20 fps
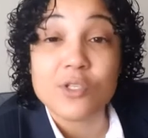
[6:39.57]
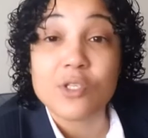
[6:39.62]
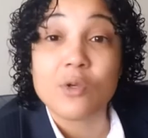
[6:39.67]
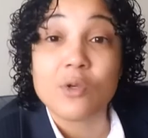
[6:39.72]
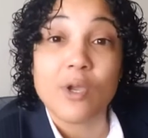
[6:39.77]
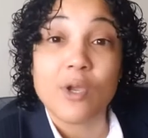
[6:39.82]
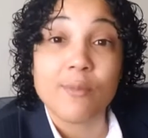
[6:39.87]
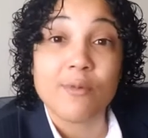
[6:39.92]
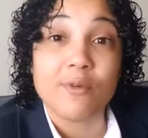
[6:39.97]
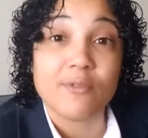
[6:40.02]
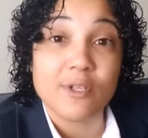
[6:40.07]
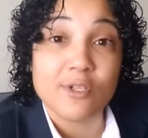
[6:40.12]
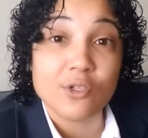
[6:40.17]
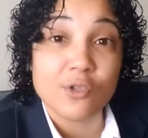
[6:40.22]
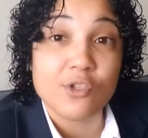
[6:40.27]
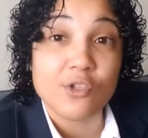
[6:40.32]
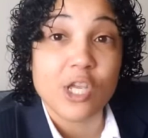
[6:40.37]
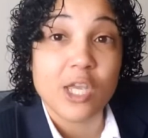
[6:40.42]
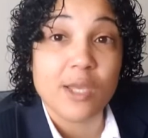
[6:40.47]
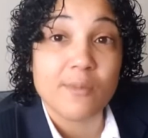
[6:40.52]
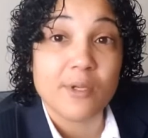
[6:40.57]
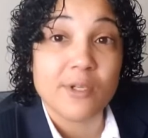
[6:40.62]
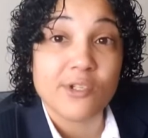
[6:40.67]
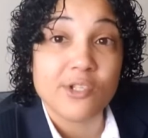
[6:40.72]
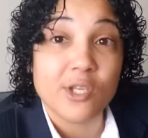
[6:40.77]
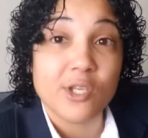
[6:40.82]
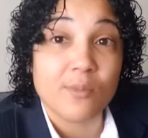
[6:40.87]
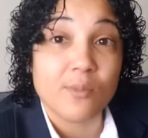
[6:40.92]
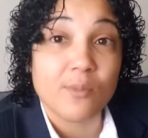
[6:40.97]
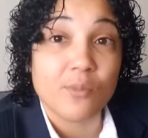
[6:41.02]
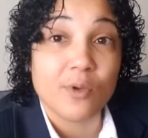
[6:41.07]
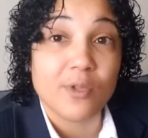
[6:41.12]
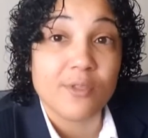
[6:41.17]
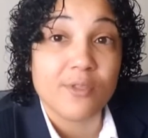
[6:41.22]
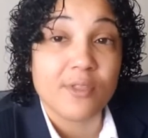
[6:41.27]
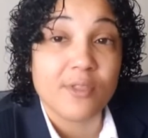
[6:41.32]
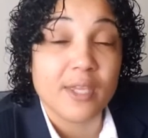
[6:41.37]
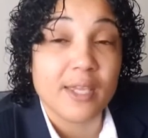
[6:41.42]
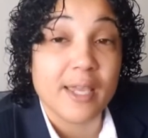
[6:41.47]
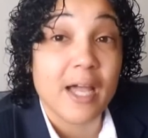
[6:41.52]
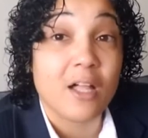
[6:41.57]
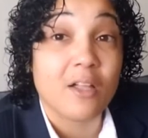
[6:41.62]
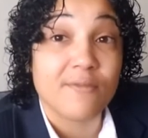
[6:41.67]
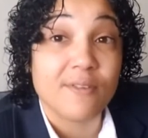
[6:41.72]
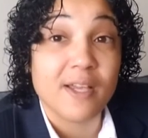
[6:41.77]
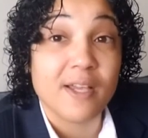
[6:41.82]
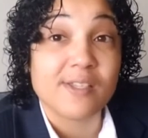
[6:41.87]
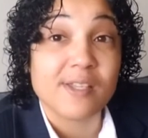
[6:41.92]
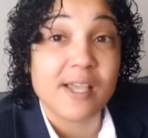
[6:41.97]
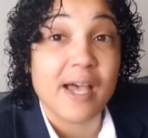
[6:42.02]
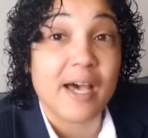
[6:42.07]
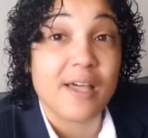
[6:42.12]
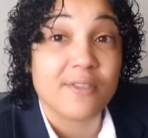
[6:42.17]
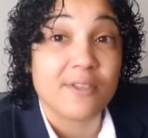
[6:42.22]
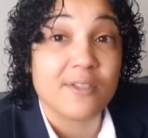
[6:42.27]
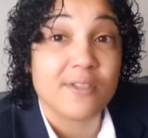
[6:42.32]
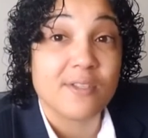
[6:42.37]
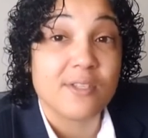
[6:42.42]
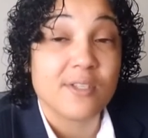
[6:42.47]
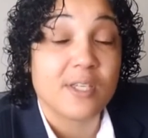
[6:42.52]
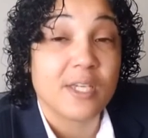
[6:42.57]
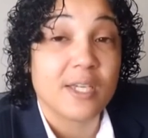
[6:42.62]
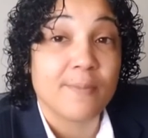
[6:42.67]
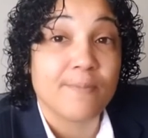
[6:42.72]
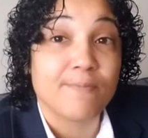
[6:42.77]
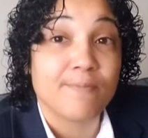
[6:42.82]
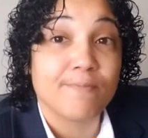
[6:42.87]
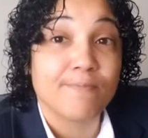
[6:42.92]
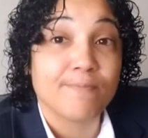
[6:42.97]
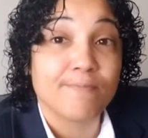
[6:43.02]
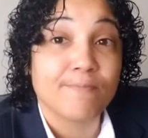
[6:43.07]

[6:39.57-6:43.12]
also a provincial championship with the Halifax Athens team.